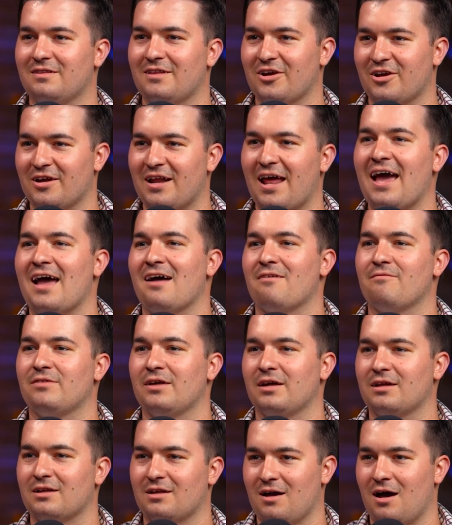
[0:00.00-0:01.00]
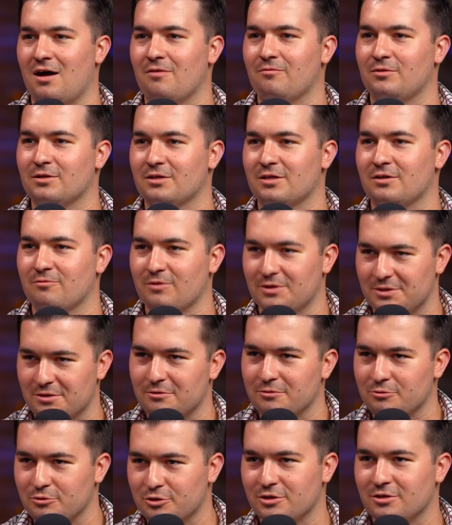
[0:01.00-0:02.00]
That can have that conflict and
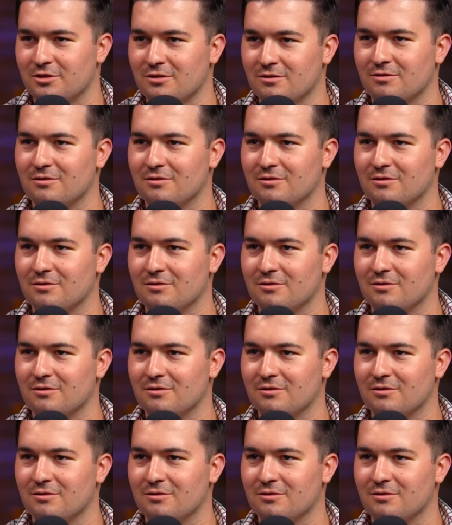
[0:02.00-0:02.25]
resolution.